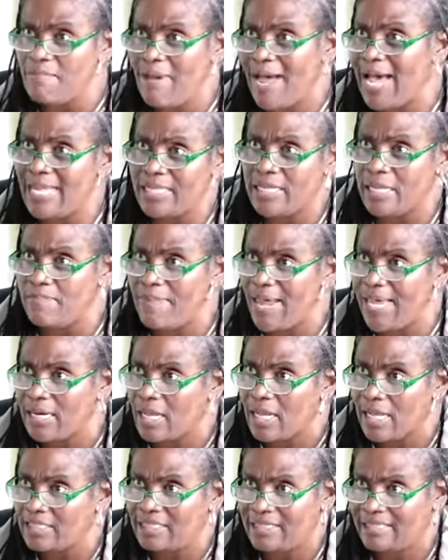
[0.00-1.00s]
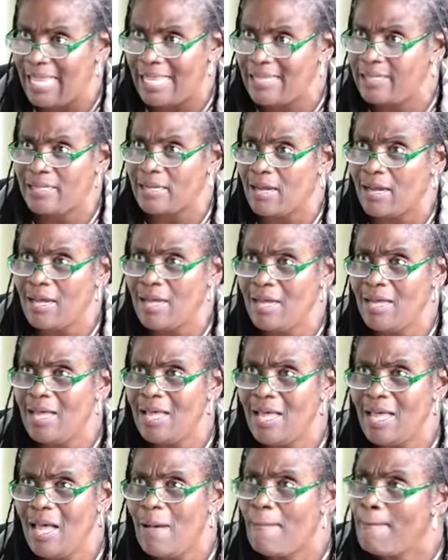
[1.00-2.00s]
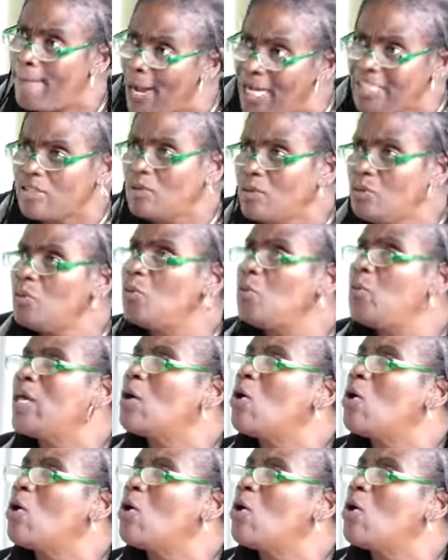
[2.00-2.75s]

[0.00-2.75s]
Martin Medical Center, but we